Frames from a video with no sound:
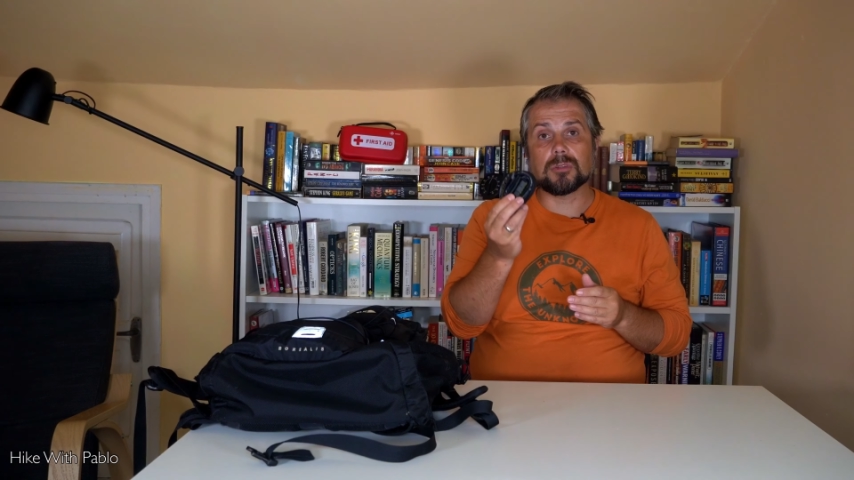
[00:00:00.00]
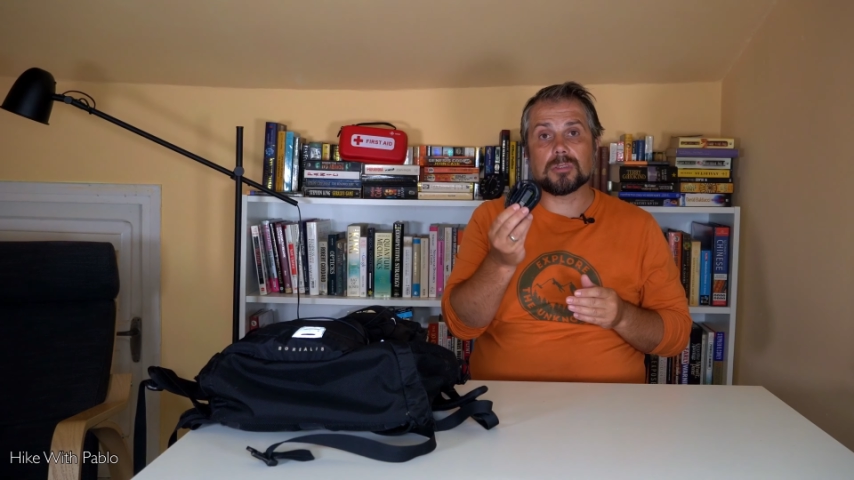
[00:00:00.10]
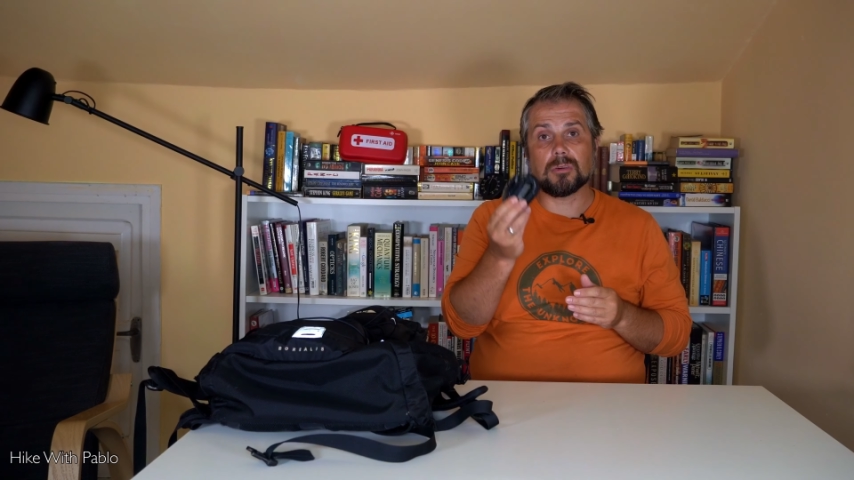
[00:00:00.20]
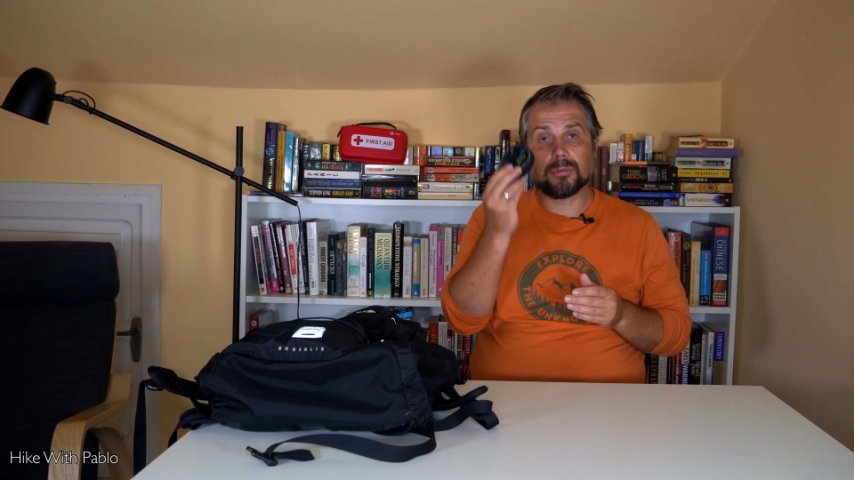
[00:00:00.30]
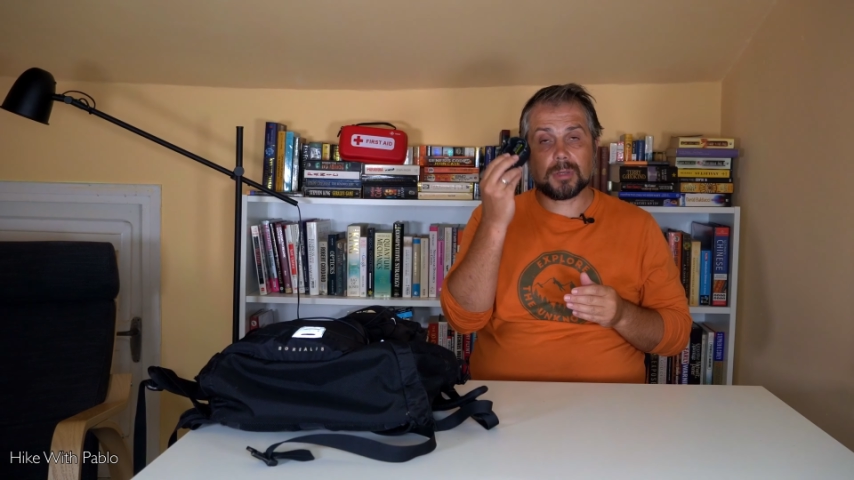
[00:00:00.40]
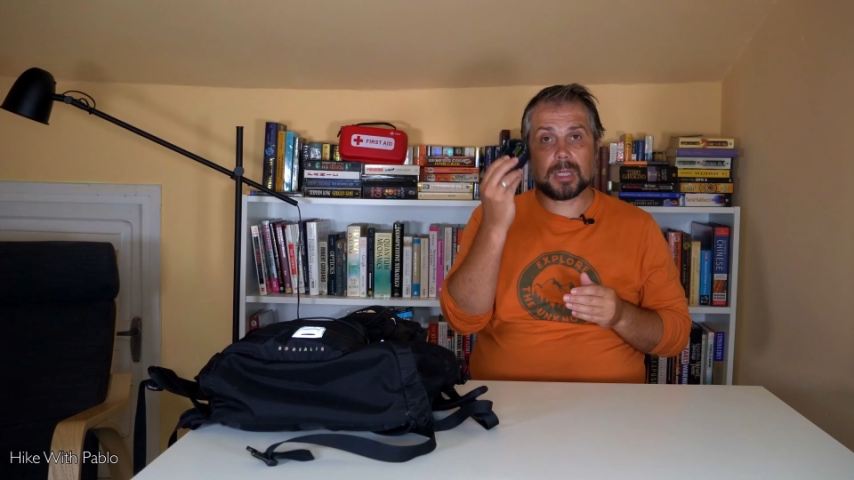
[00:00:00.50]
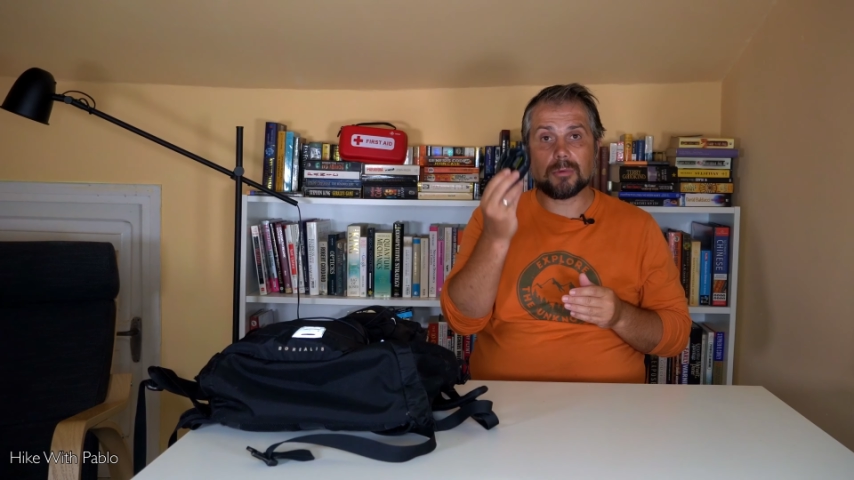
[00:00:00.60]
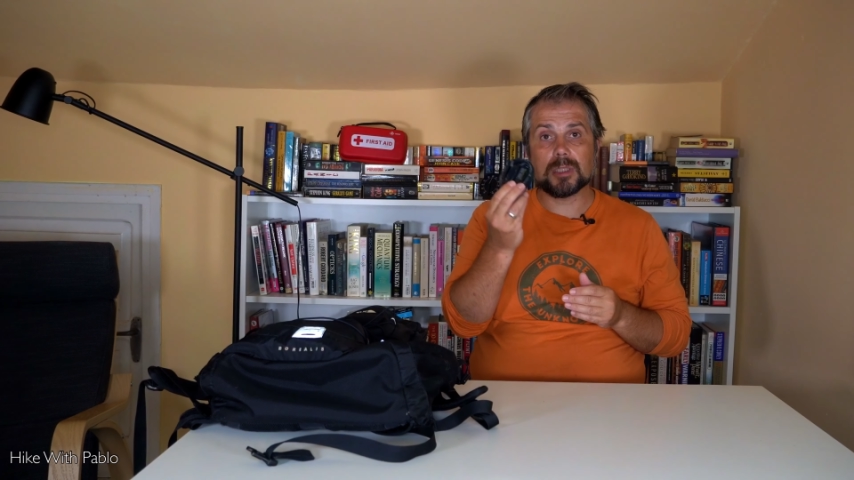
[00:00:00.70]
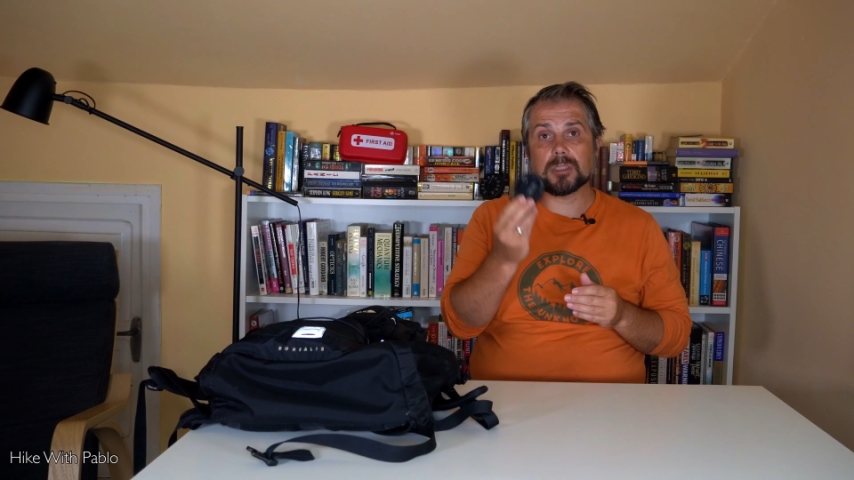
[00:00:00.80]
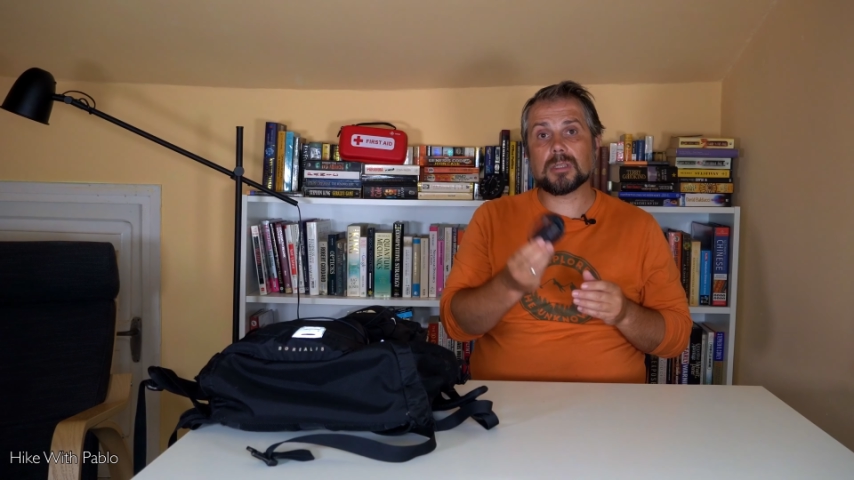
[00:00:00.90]
So for that
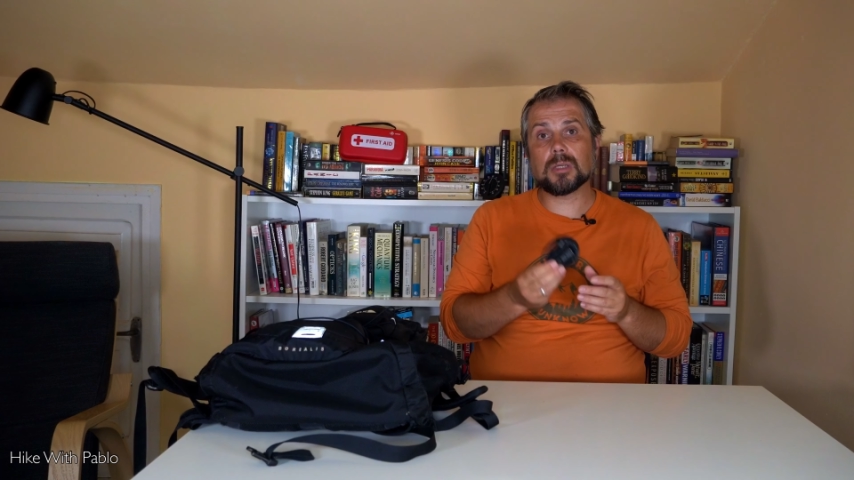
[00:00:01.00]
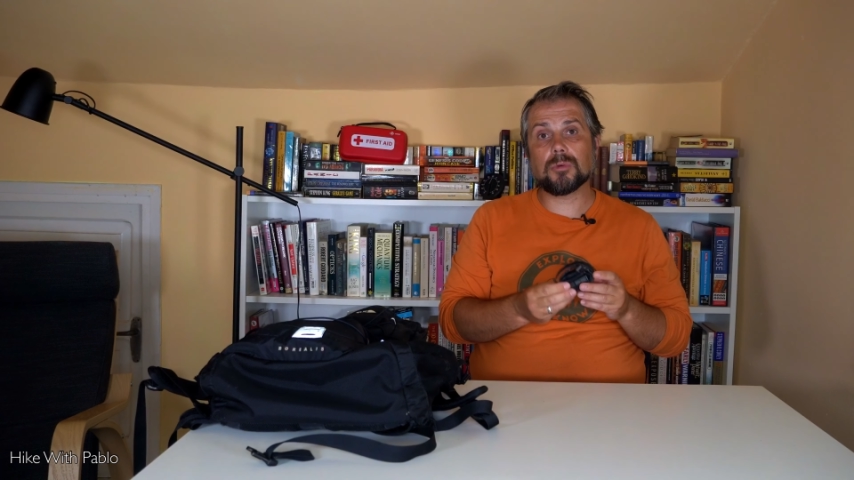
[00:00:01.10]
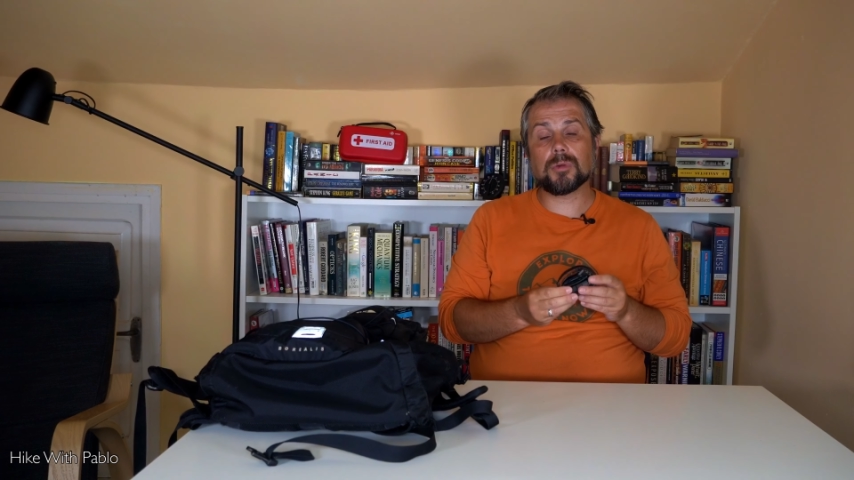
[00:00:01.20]
reason, I would